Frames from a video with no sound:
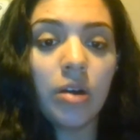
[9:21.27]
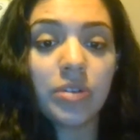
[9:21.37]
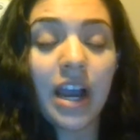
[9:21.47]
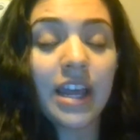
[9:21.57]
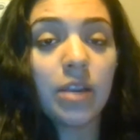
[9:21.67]

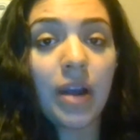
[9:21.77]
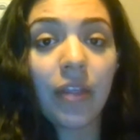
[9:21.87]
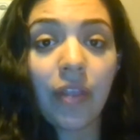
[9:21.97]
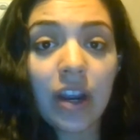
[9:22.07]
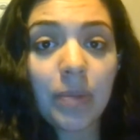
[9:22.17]
guided by
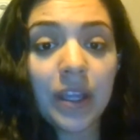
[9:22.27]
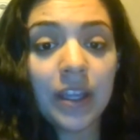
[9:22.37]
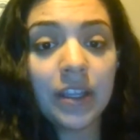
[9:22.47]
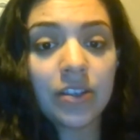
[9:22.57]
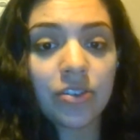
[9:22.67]
a
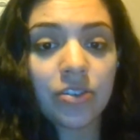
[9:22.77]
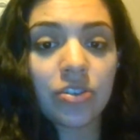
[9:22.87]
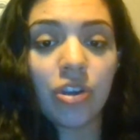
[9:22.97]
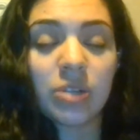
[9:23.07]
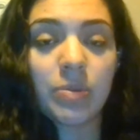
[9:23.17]
therapist
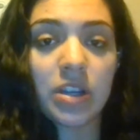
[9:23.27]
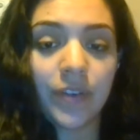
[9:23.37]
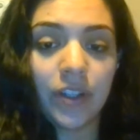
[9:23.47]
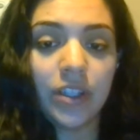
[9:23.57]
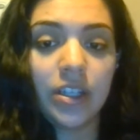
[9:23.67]
to express
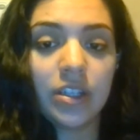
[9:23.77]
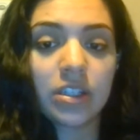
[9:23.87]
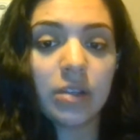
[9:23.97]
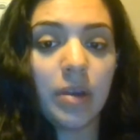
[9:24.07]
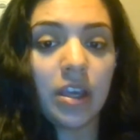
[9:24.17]
feelings,
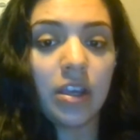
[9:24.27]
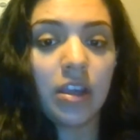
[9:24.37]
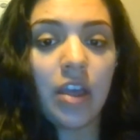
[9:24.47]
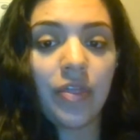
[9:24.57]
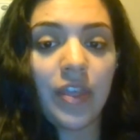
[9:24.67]

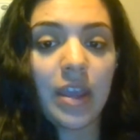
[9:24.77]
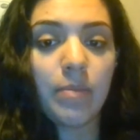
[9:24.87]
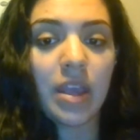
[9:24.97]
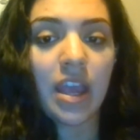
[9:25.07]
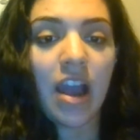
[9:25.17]
and they
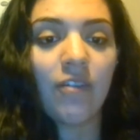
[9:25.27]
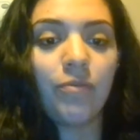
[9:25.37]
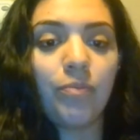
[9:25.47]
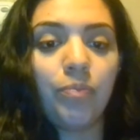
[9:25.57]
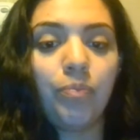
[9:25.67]
may have